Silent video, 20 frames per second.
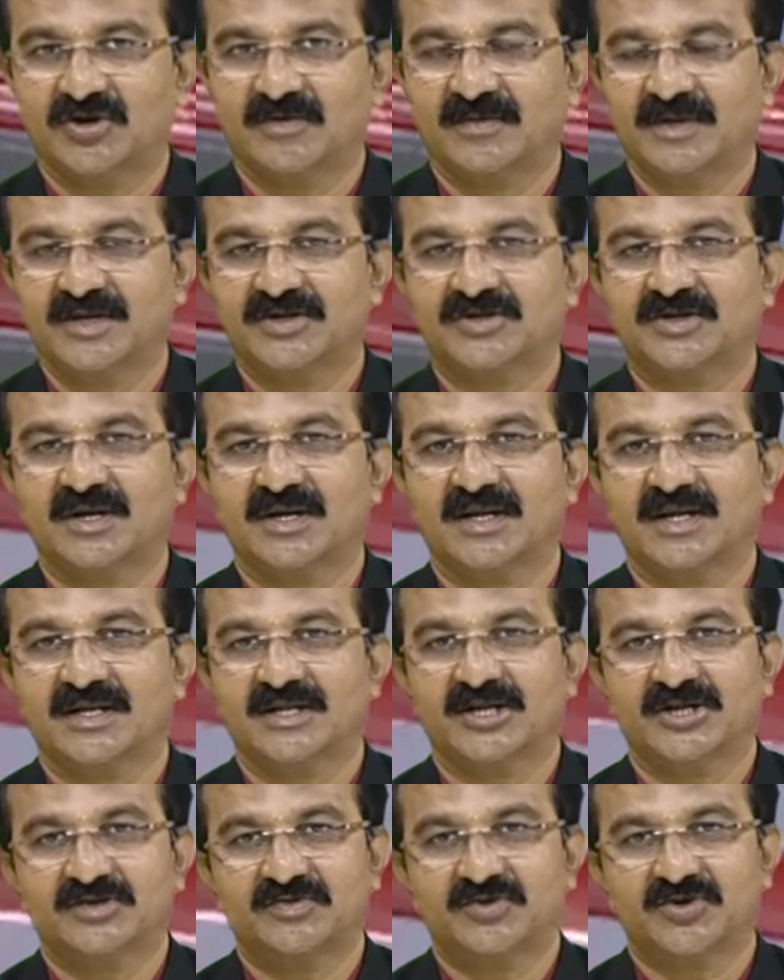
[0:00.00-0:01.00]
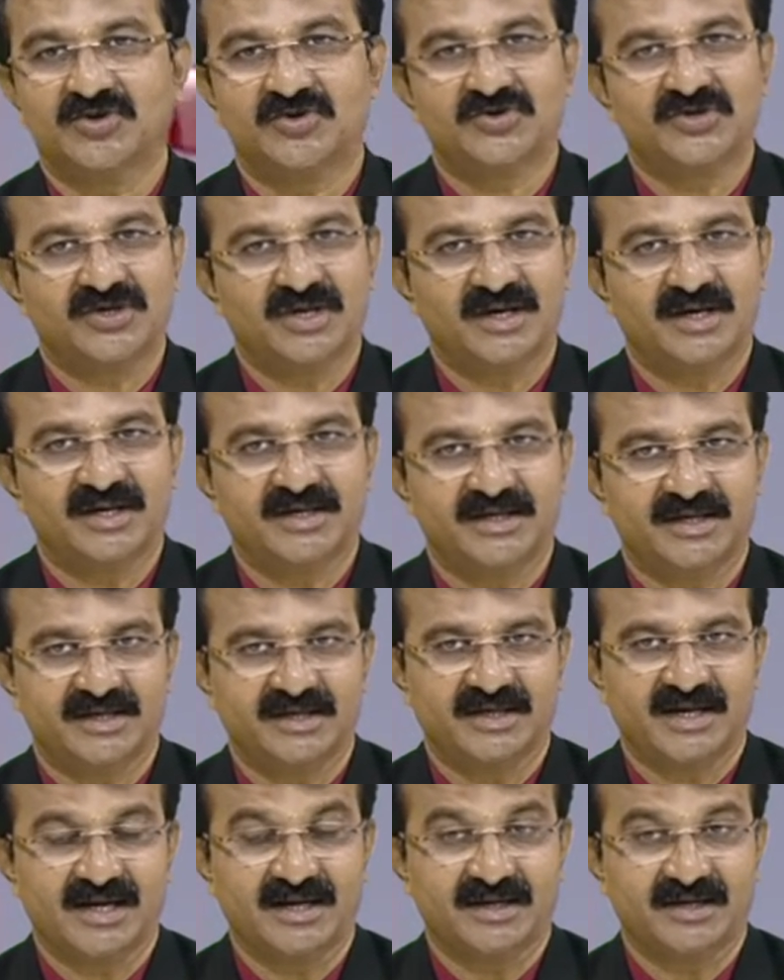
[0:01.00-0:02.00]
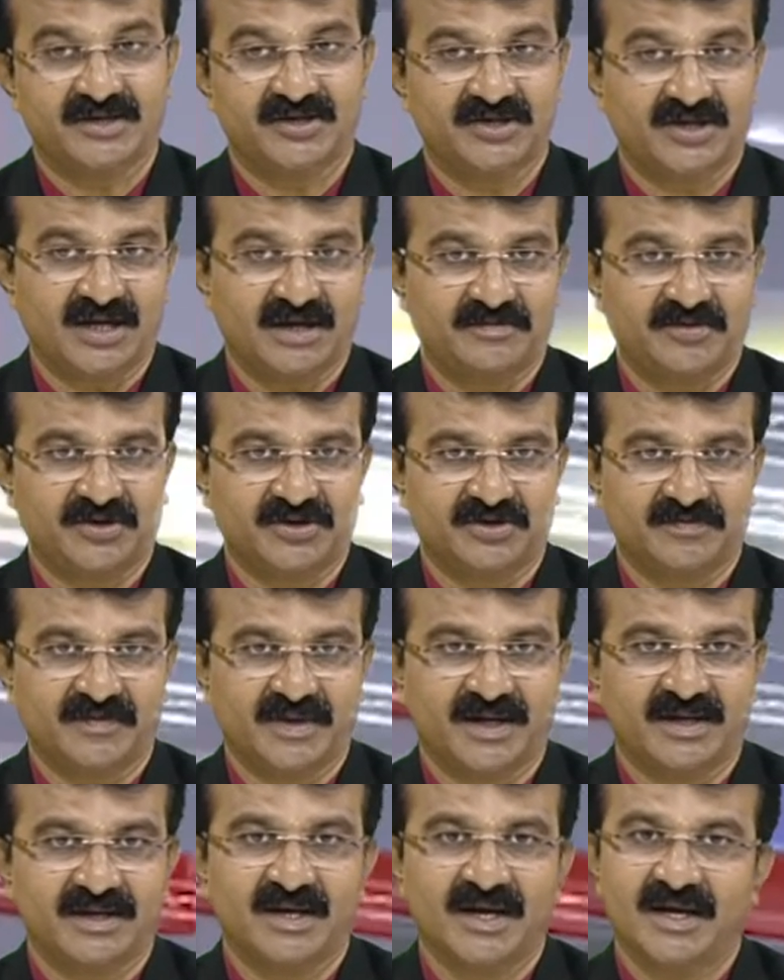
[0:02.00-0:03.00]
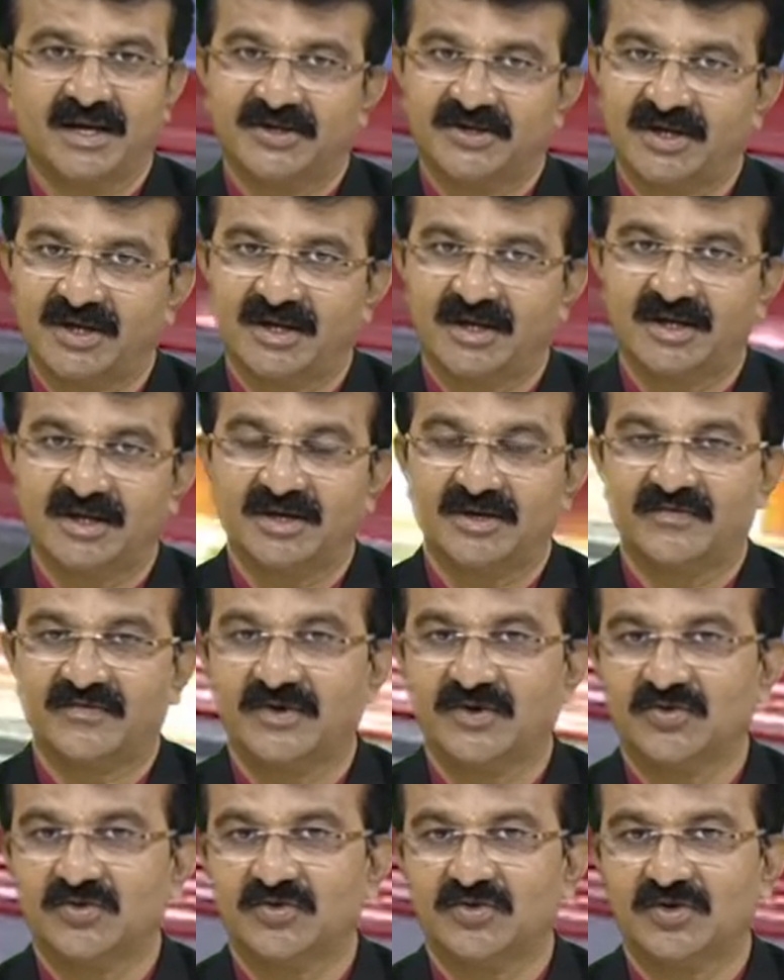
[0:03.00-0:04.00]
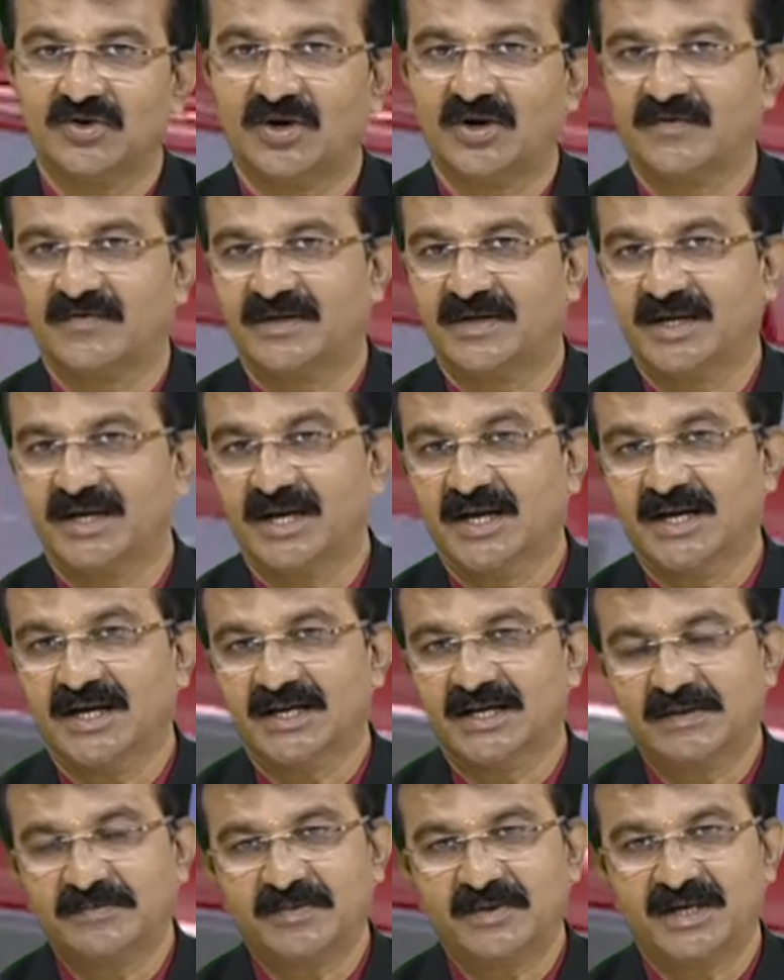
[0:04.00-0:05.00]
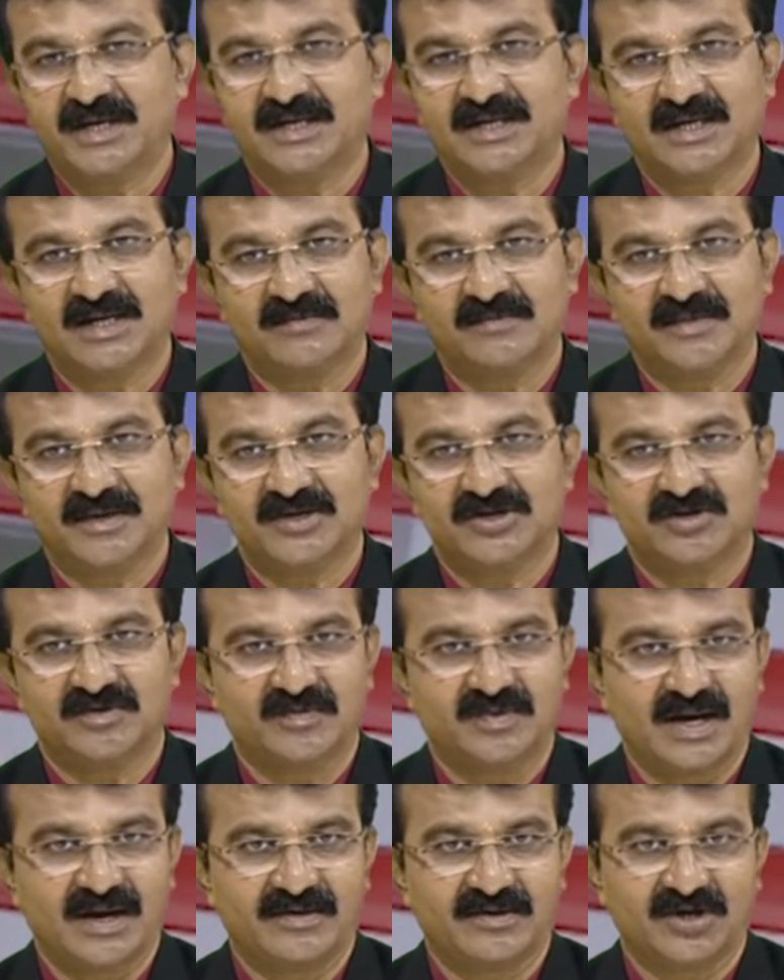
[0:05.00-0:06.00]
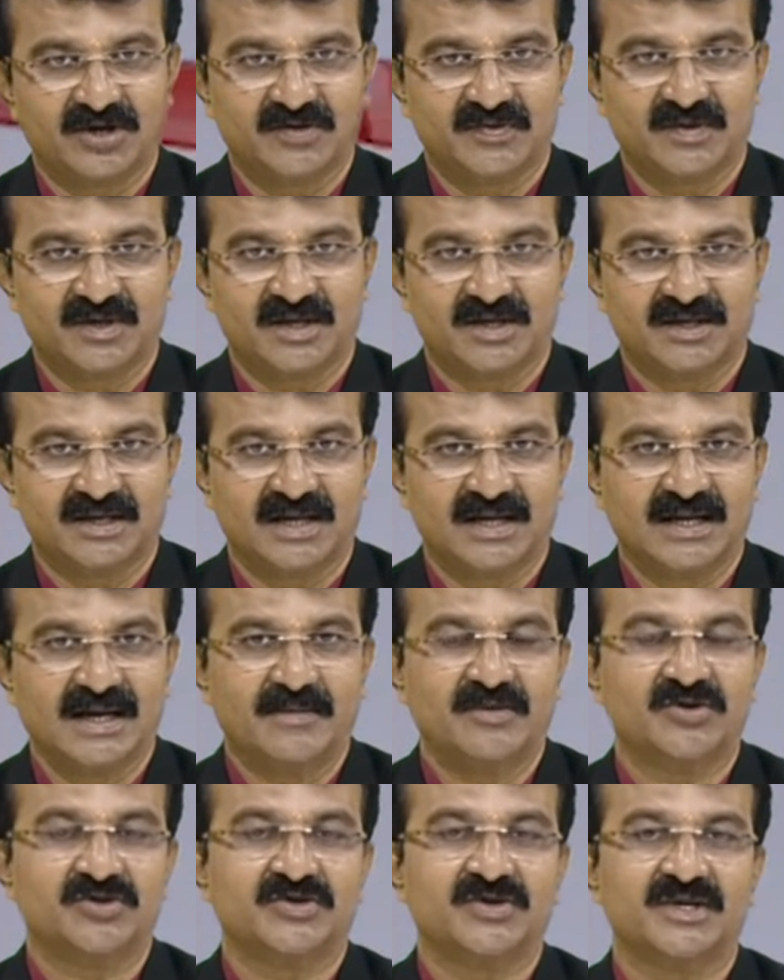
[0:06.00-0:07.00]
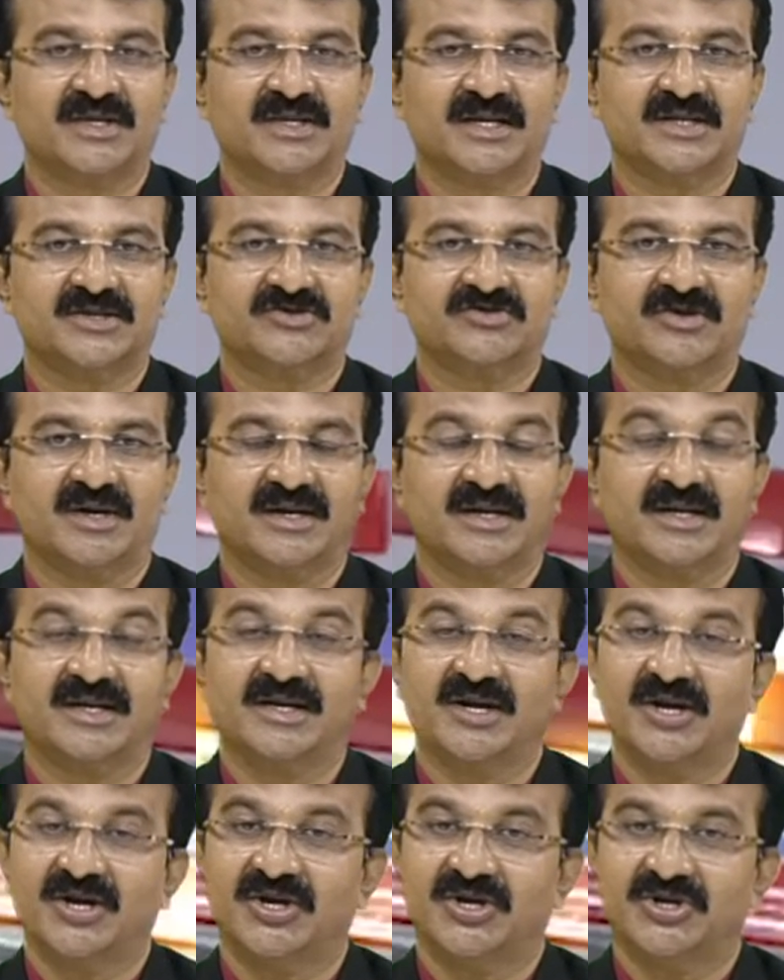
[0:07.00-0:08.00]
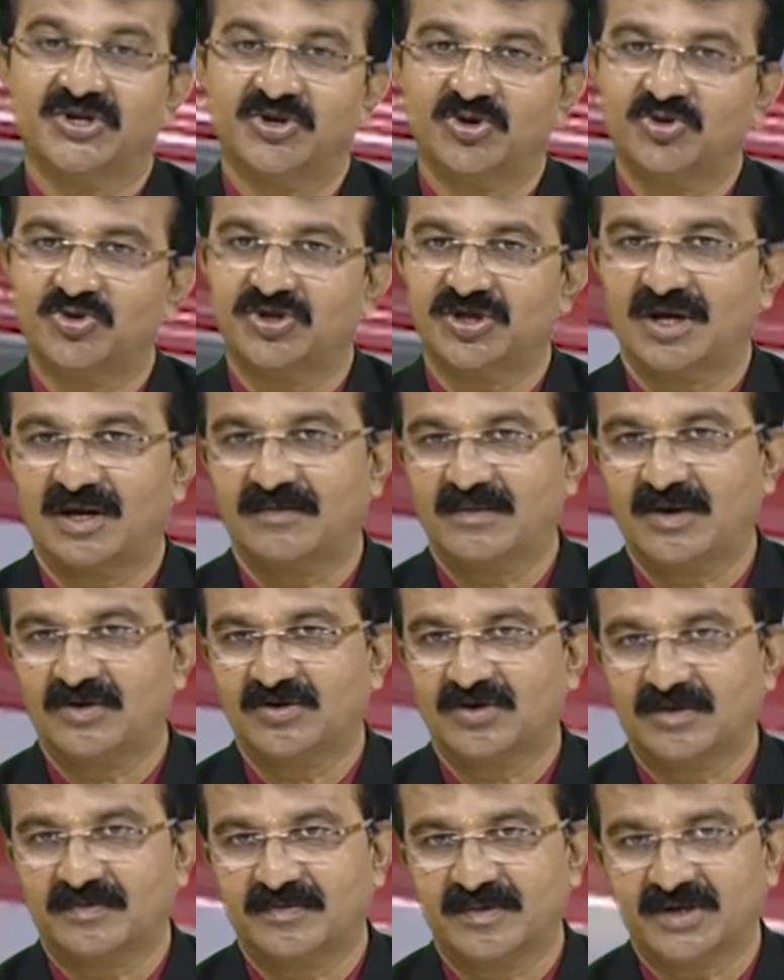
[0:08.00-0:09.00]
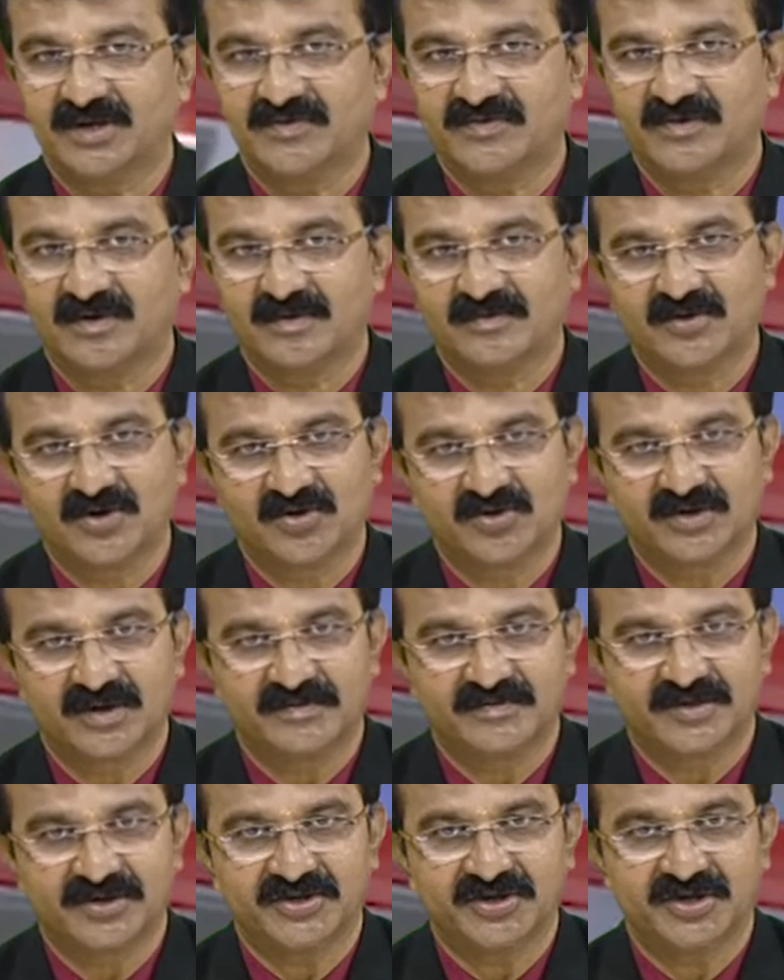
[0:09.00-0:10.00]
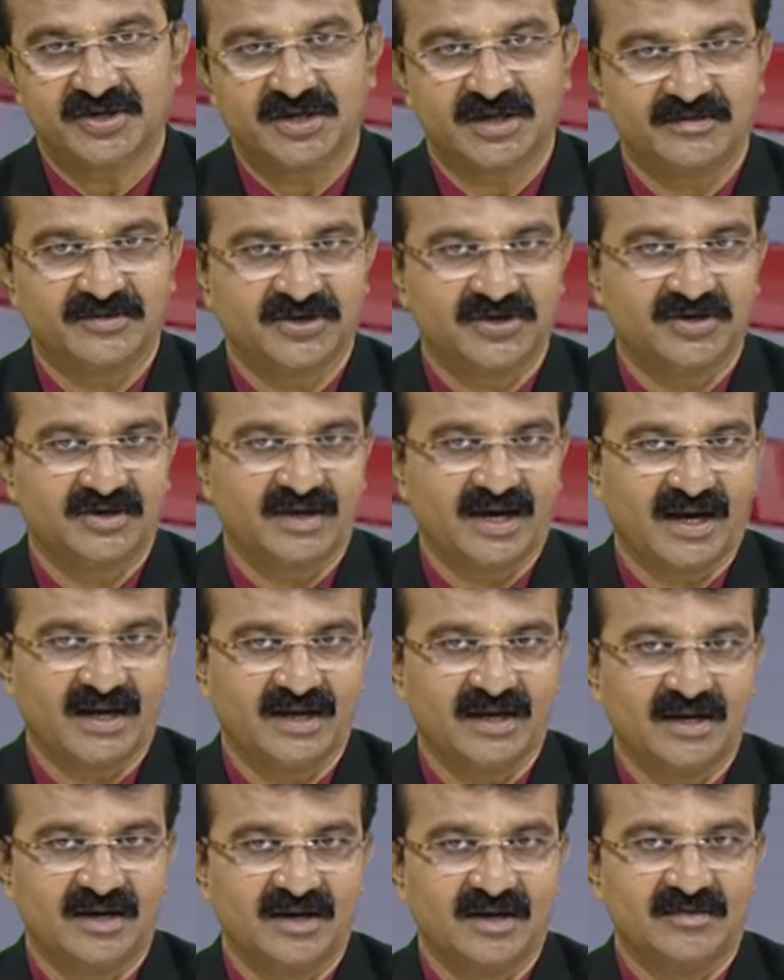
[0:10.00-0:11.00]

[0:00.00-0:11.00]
Home Minister Anil Deshmukh on Sunday said that the step is being taken in a view of the repeated complaints of private hospitals and laboratories extracting huge amount of money from corona patients coming to light.